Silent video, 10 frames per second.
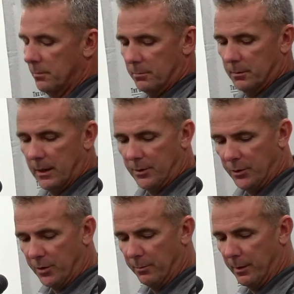That
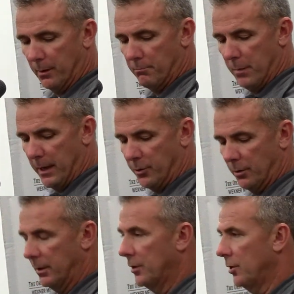used to be a
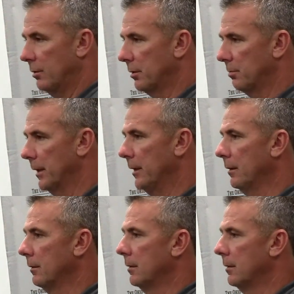major issue with me.